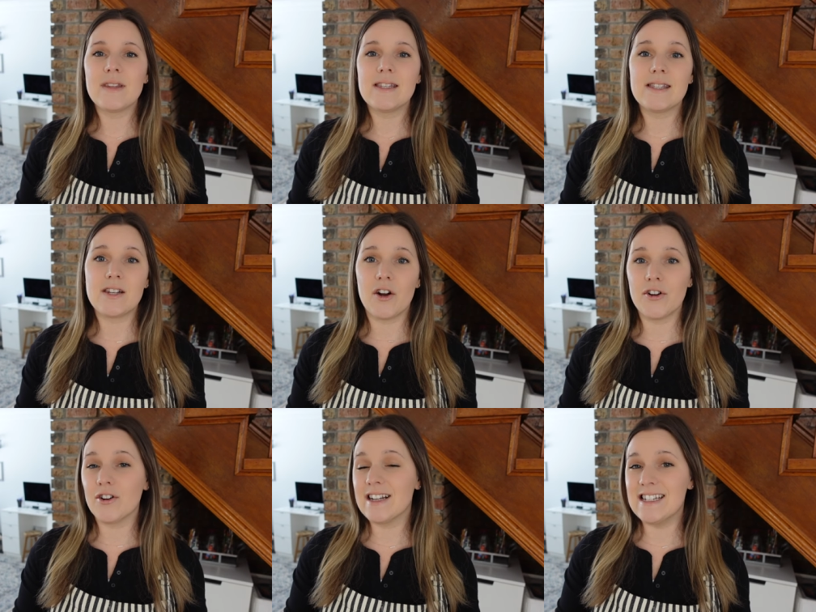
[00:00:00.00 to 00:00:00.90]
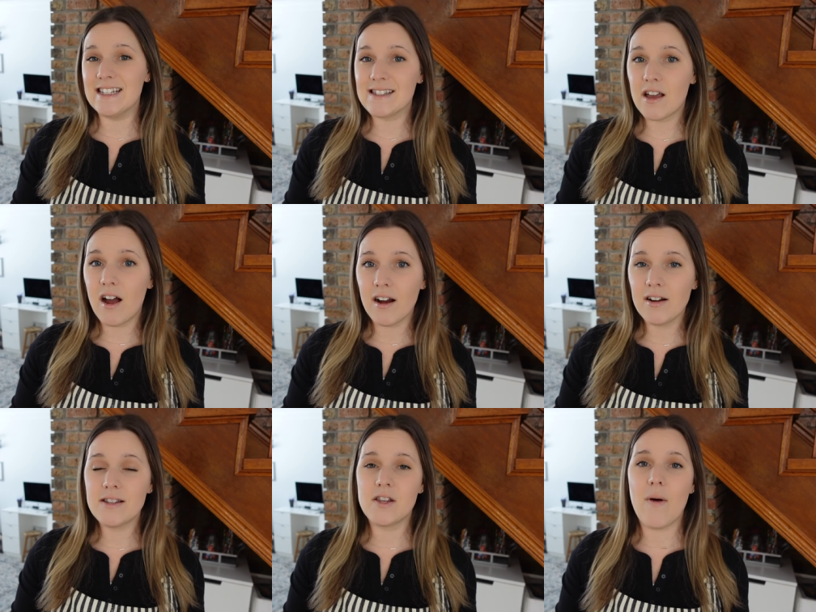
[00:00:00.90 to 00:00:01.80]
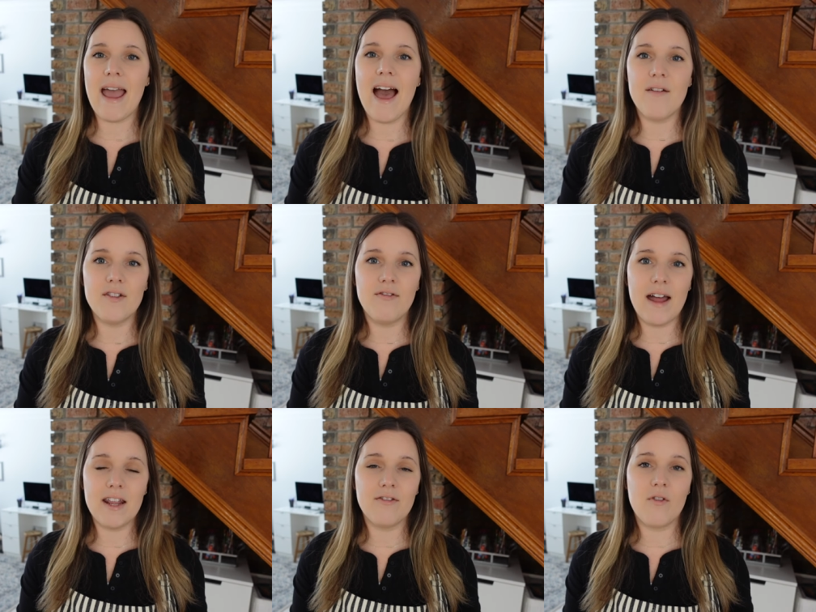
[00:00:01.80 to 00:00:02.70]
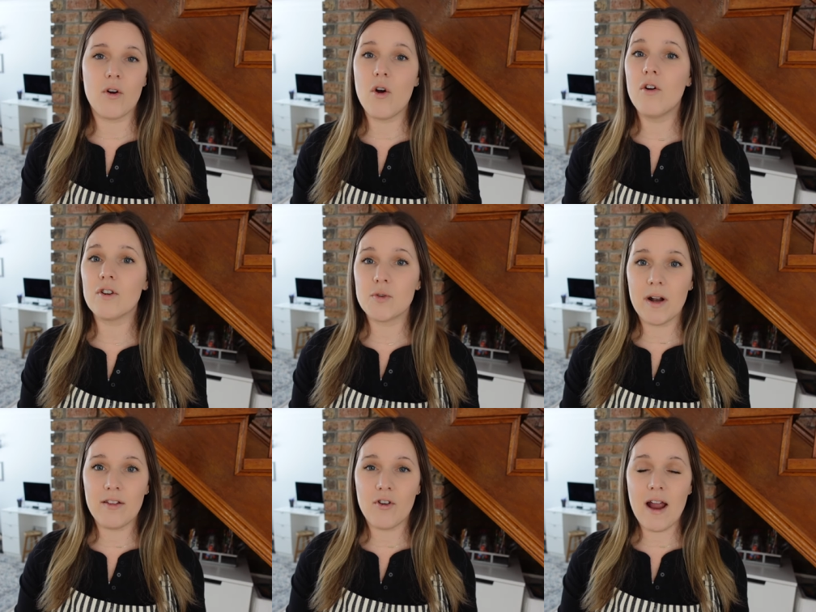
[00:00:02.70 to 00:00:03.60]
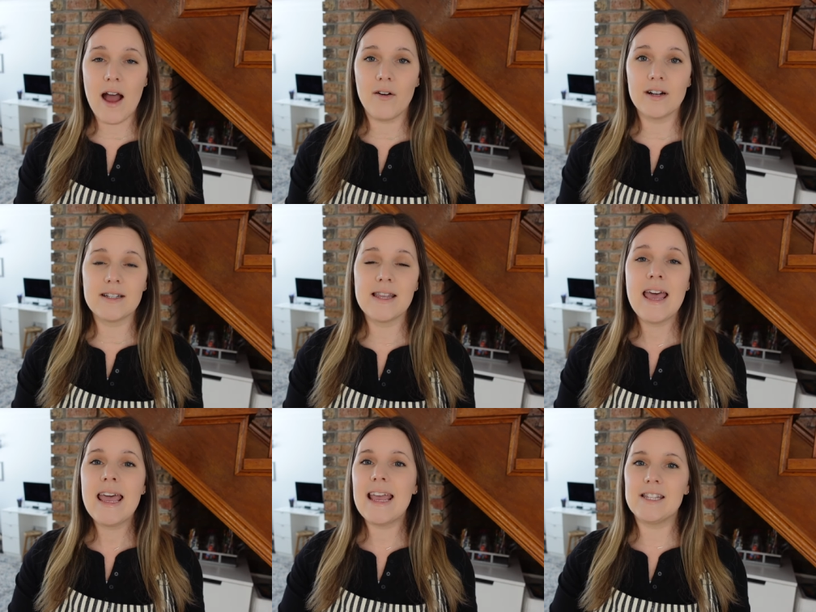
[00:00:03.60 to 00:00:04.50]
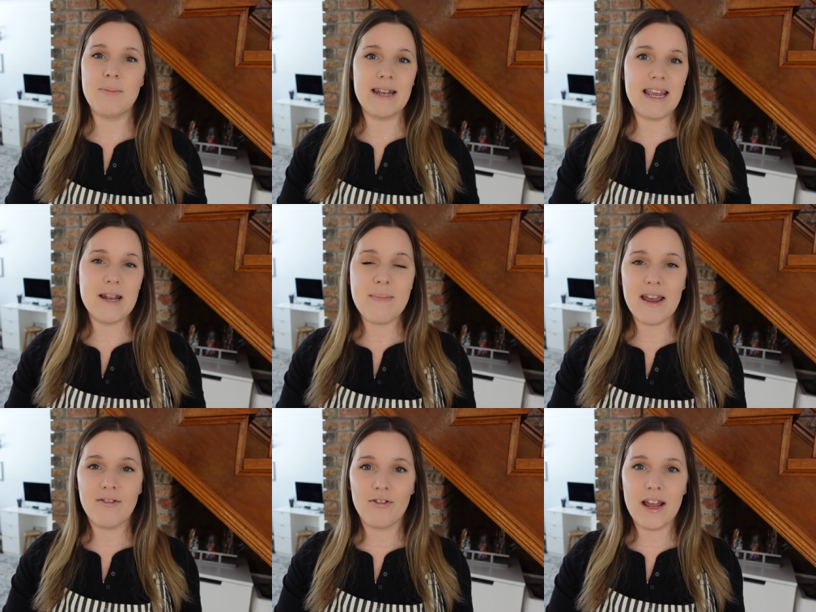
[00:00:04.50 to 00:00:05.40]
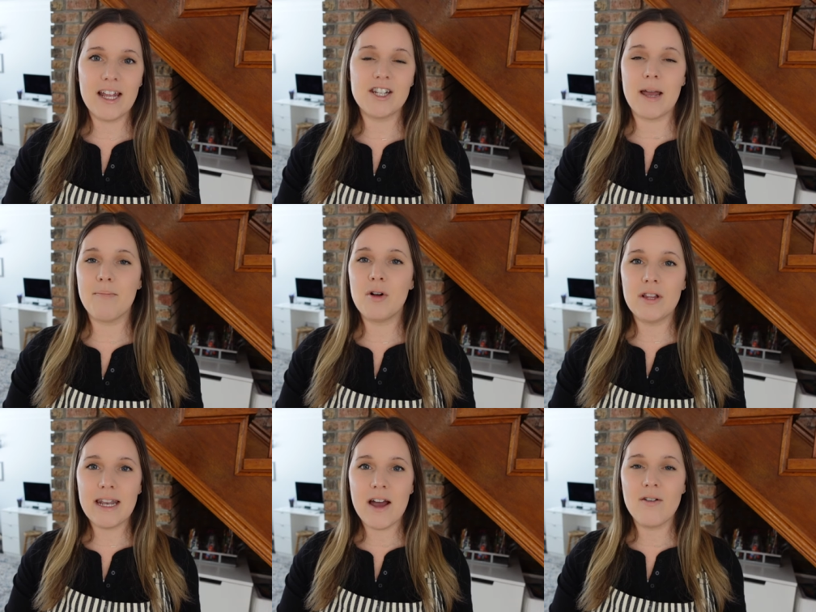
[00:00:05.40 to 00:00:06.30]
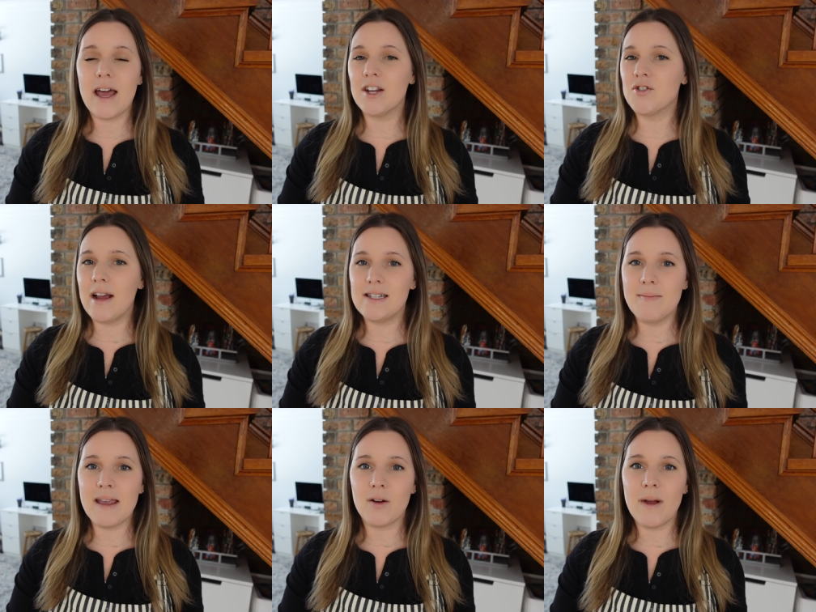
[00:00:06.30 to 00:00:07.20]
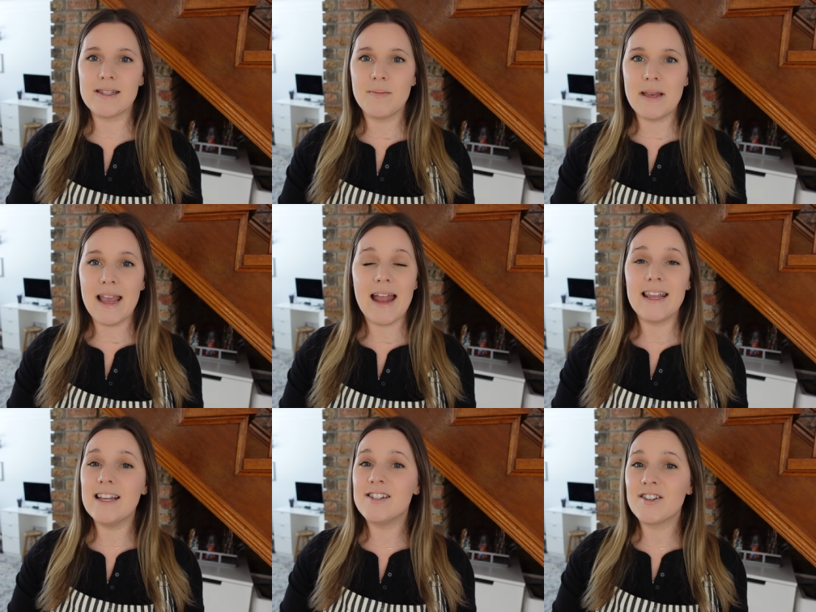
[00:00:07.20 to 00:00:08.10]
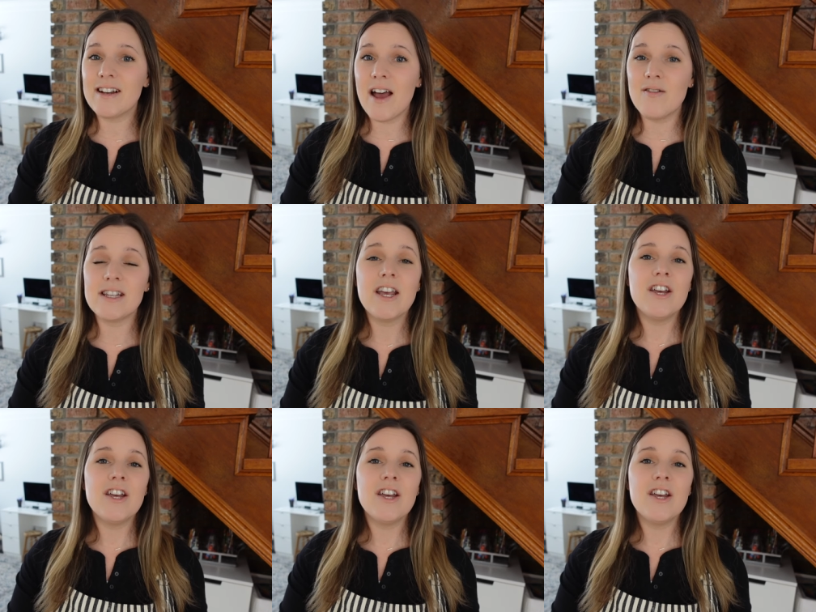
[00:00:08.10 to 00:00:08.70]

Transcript: starter discard. So I haven't fed it for over 24 hours. It's been in my fridge. I pull it out. I tried to make a recipe and it turned out